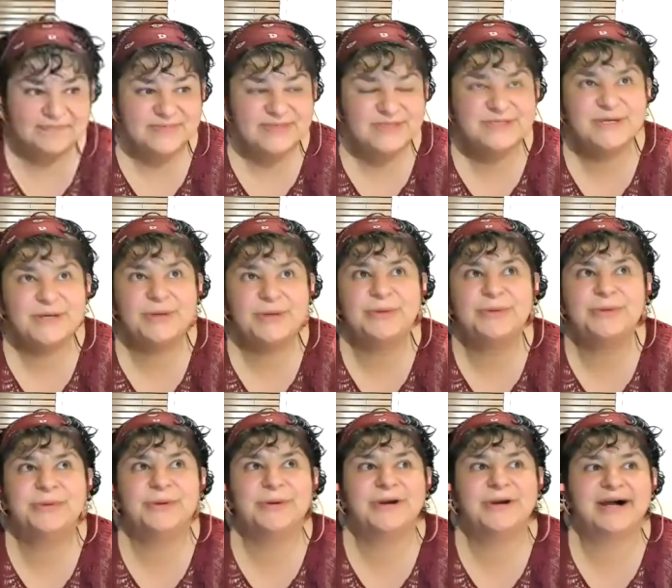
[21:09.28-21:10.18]

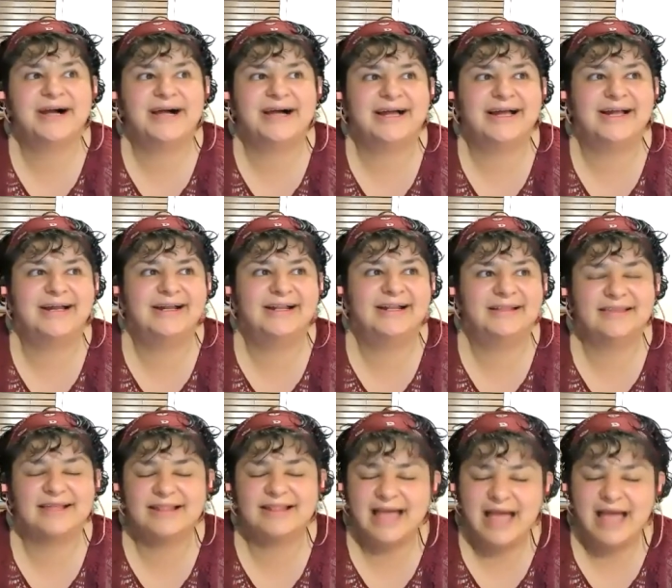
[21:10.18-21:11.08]
So
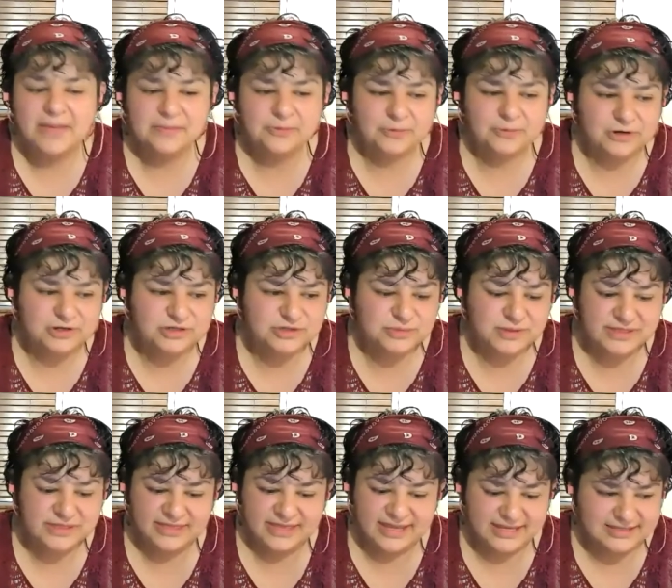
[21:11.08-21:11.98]
the lab works
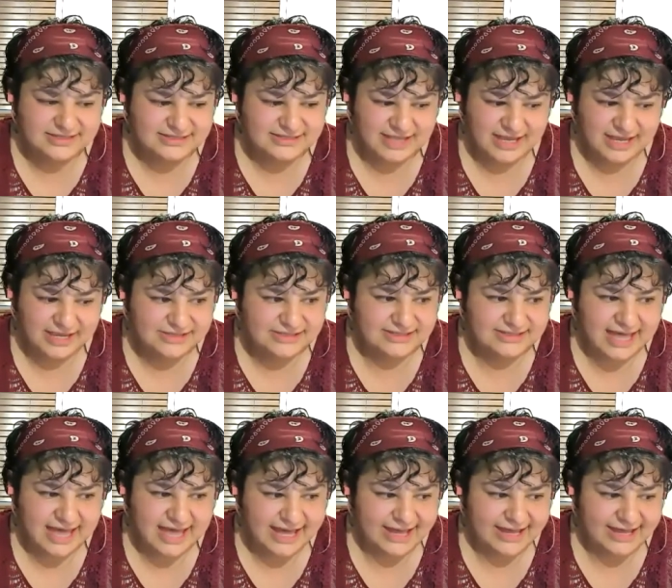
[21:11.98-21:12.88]
with insects
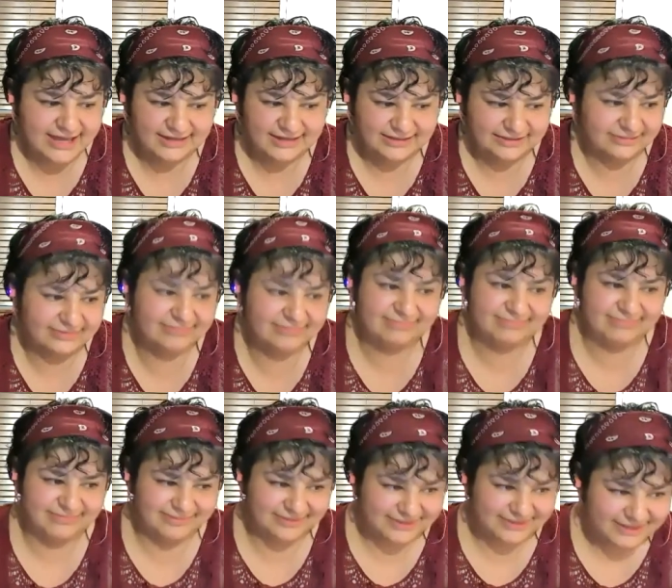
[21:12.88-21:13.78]
that
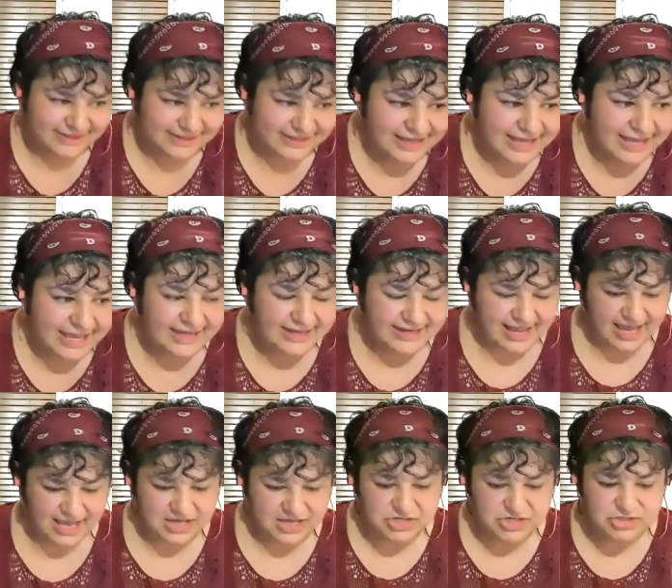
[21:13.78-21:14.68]
can
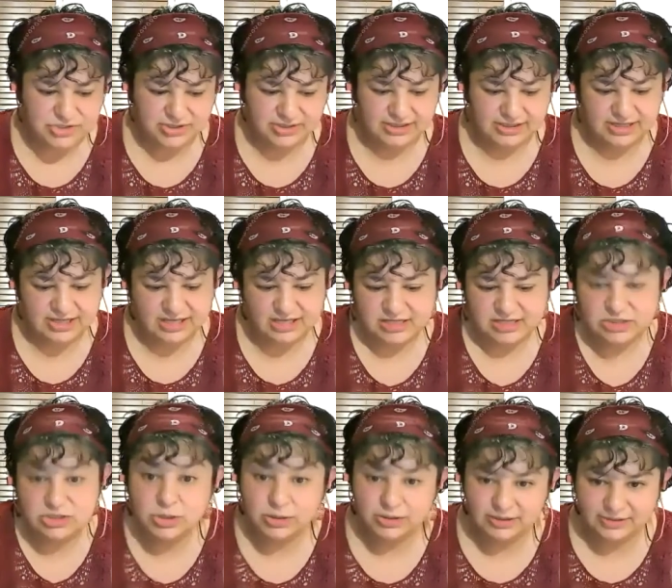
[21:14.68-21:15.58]
actually
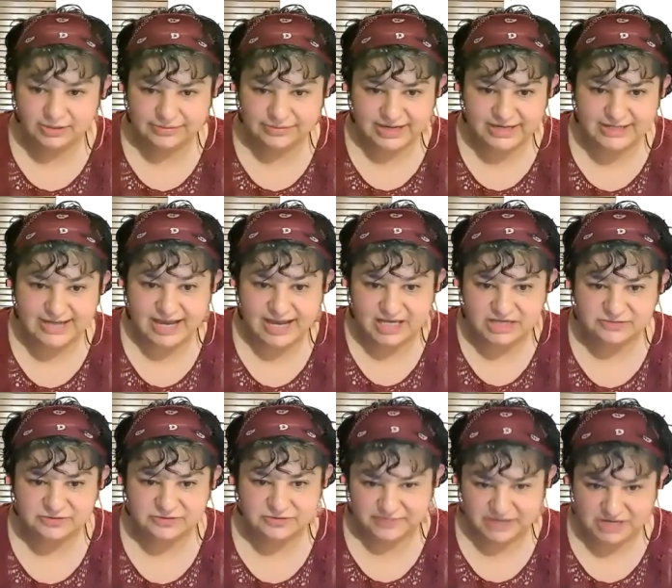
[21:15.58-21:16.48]
tolerate ice
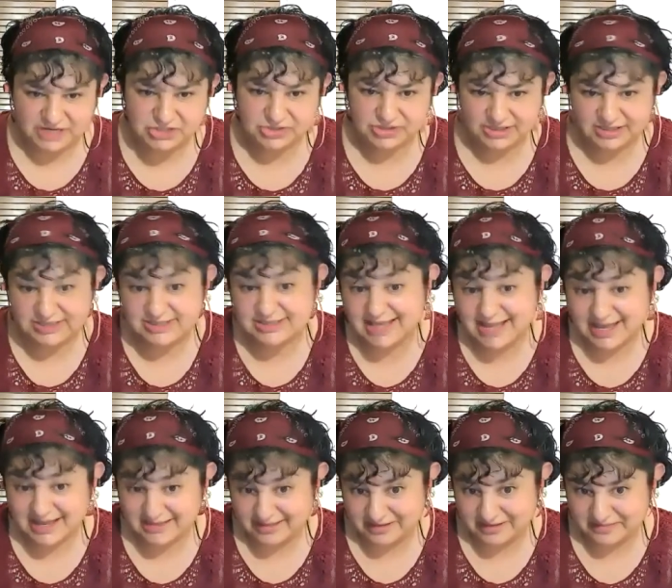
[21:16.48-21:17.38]
formation
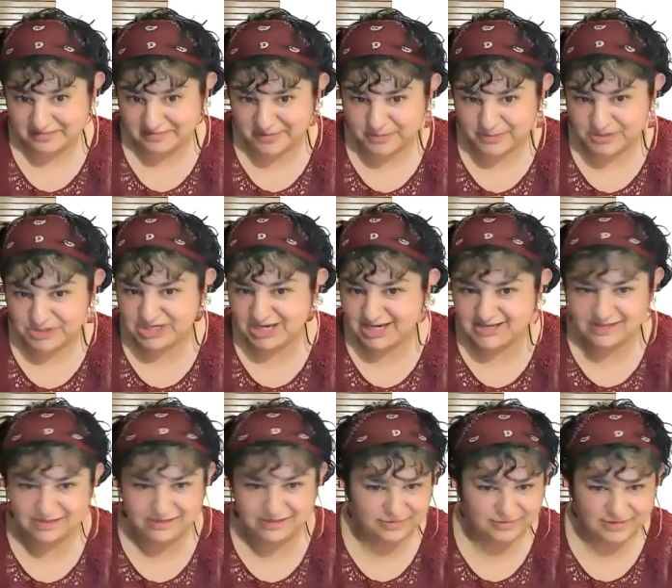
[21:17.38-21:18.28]
inside them, which I
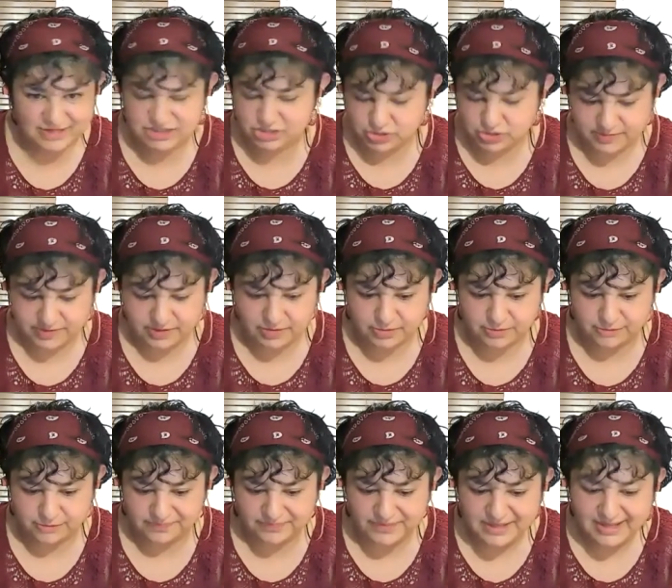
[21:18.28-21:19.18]
thought was super
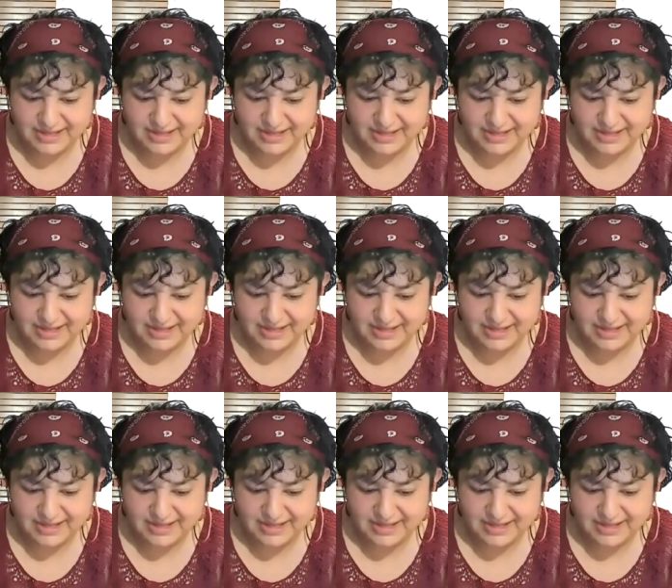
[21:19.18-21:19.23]
cool.